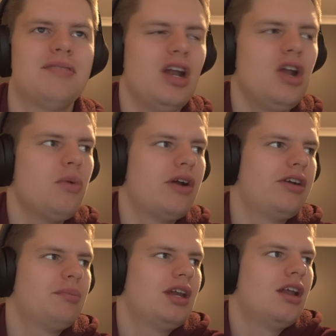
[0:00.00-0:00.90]
I'm starting to
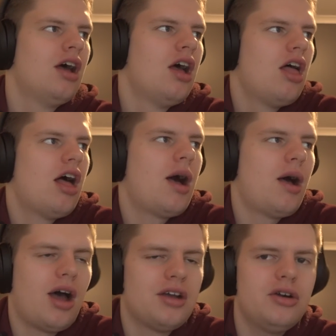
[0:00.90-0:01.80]
wonder, I mean,
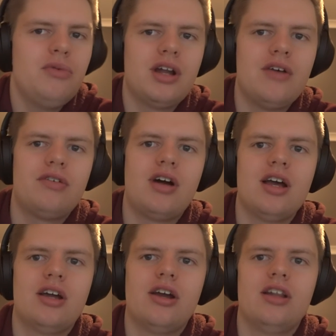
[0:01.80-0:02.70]
I know whenever I